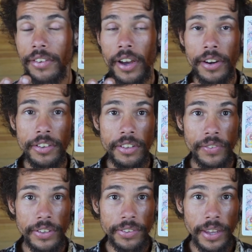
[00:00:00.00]
daughters
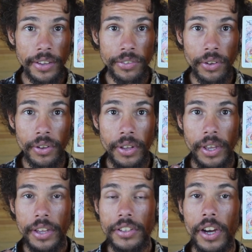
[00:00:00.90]
of Azazel,
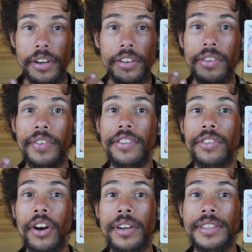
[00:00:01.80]
daughters of
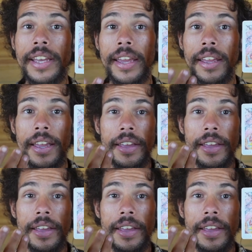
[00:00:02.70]
Astarte,